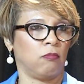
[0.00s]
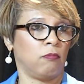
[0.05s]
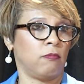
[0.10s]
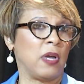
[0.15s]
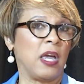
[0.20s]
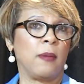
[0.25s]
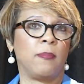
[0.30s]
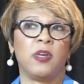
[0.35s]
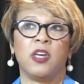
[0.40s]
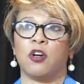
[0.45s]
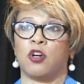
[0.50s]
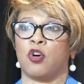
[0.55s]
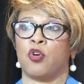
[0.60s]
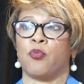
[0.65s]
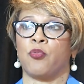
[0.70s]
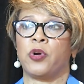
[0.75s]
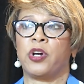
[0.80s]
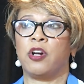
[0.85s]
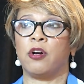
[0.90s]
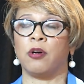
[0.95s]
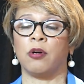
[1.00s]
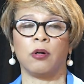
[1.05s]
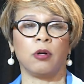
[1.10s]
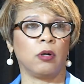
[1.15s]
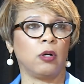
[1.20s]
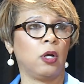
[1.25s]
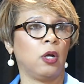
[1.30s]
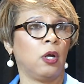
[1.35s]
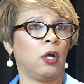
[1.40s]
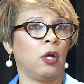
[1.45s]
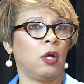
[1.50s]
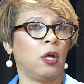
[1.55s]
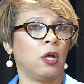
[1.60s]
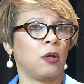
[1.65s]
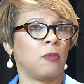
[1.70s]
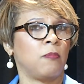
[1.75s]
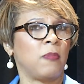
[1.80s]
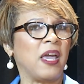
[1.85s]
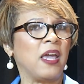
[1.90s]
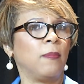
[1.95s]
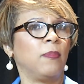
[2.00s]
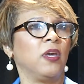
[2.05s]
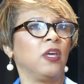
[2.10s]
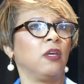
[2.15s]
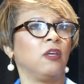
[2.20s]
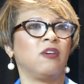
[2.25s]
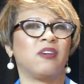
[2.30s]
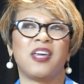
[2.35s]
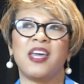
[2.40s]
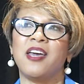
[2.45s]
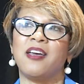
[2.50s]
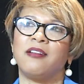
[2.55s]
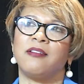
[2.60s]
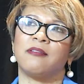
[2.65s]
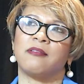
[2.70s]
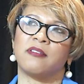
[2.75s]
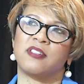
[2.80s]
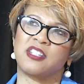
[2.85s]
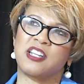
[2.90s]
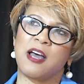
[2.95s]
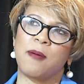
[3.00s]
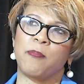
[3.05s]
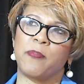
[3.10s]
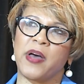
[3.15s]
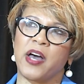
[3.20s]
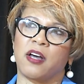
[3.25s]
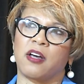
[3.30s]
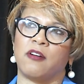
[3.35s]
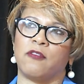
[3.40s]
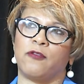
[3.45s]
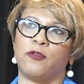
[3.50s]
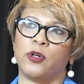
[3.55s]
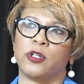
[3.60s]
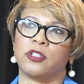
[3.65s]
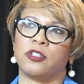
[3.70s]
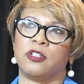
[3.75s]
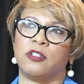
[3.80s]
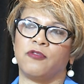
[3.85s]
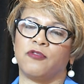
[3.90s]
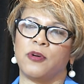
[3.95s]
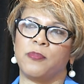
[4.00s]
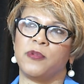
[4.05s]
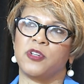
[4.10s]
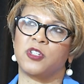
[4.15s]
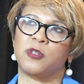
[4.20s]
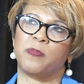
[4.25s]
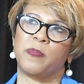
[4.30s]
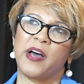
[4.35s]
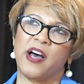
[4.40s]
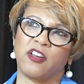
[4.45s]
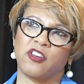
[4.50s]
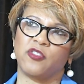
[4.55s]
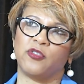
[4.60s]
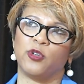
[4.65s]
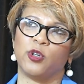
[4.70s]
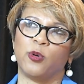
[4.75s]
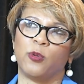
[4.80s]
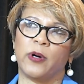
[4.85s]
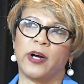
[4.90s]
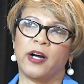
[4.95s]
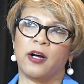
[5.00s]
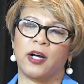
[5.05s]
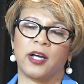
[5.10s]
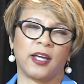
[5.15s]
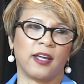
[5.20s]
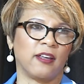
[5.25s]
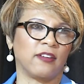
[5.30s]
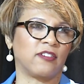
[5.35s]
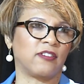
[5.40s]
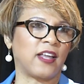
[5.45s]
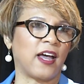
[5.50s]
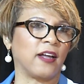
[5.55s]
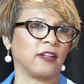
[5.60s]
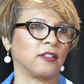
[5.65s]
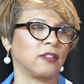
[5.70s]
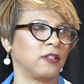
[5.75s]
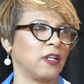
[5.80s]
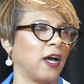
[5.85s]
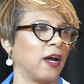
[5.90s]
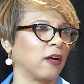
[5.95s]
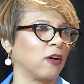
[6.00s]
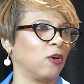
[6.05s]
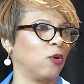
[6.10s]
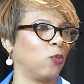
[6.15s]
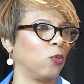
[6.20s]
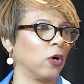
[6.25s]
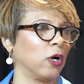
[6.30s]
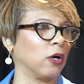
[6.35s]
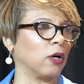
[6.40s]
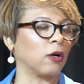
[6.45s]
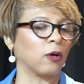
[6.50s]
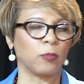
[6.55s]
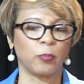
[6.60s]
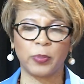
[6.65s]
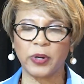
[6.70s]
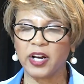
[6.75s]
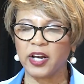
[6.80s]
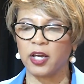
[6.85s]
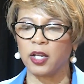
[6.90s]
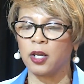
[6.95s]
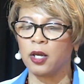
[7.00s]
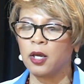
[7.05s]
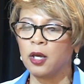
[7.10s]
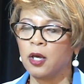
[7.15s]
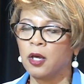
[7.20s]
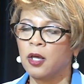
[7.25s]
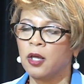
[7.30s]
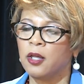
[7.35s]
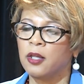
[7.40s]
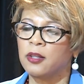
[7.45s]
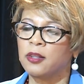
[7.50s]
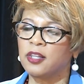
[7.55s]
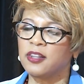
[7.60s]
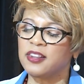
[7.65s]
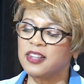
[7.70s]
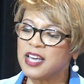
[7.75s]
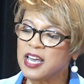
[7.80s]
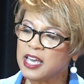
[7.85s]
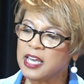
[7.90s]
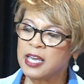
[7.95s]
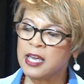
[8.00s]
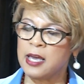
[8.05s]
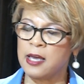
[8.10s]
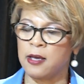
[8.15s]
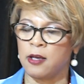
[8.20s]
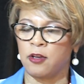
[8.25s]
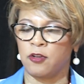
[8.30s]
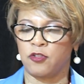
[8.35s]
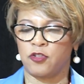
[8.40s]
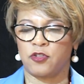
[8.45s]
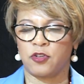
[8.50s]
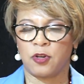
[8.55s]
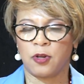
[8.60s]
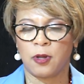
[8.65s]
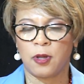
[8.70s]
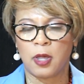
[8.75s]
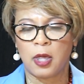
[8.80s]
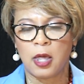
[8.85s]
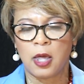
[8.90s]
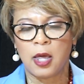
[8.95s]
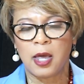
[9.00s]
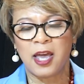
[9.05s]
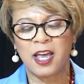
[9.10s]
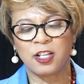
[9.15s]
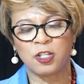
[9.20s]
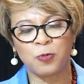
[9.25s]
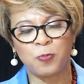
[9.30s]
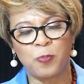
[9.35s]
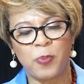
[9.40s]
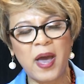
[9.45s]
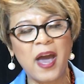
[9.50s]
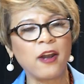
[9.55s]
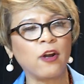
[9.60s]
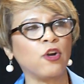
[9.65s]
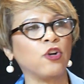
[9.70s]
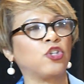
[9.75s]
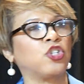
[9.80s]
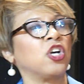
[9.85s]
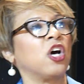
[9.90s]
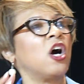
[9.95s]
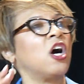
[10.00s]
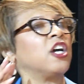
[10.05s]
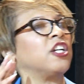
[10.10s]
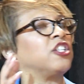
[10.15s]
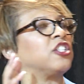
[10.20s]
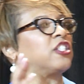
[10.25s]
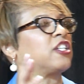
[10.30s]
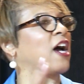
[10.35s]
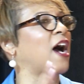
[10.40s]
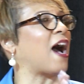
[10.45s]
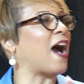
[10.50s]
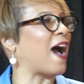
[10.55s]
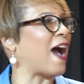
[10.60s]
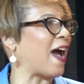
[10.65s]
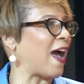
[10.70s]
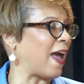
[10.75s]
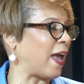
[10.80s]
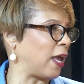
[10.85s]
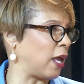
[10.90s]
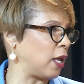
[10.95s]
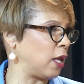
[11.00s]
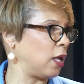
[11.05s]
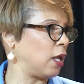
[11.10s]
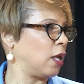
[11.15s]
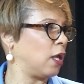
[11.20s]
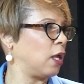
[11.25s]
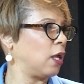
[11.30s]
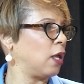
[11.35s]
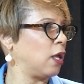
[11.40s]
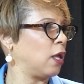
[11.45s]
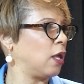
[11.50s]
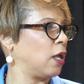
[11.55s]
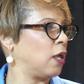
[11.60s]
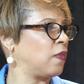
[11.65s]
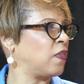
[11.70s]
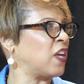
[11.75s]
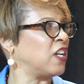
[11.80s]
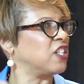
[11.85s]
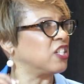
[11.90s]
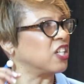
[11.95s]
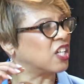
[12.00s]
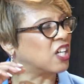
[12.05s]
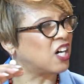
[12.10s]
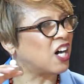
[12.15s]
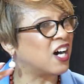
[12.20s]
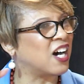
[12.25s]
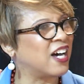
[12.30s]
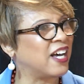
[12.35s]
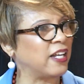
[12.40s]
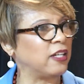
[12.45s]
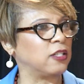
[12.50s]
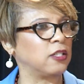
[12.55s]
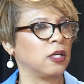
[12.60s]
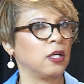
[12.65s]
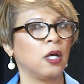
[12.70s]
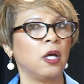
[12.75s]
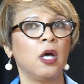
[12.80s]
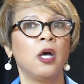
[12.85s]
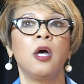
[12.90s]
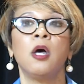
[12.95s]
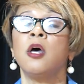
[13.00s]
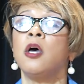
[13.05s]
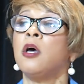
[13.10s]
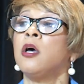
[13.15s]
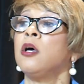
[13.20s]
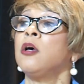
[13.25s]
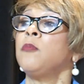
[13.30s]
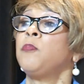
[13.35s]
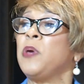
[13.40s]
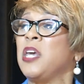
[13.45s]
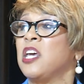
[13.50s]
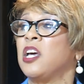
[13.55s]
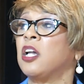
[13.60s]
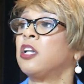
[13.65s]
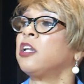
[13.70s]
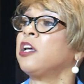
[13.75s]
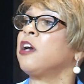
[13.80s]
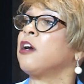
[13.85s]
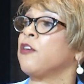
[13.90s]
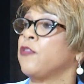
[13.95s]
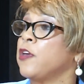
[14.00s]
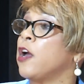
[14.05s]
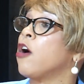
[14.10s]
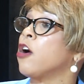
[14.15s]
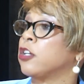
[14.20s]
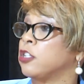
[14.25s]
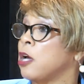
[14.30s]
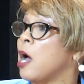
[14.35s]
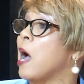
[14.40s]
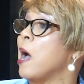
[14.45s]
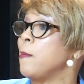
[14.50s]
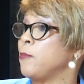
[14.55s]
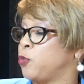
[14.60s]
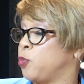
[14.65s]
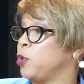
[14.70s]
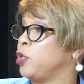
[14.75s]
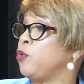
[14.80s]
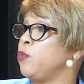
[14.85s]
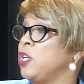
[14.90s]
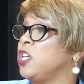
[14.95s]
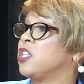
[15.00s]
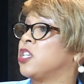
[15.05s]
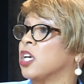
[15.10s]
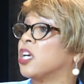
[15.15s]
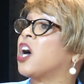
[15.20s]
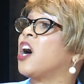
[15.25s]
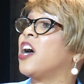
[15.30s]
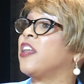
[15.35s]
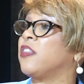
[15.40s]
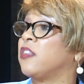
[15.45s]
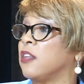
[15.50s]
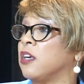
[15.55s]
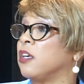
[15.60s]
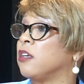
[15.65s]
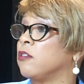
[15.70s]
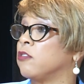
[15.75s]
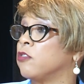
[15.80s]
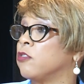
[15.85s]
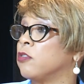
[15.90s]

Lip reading: maybe a career. Maybe you can't step back, unfortunately, from your spouse for a while. I guess that's not going to work. But the thing is, it's better to untie than to cut. Be clear, there are times when you need to cut things.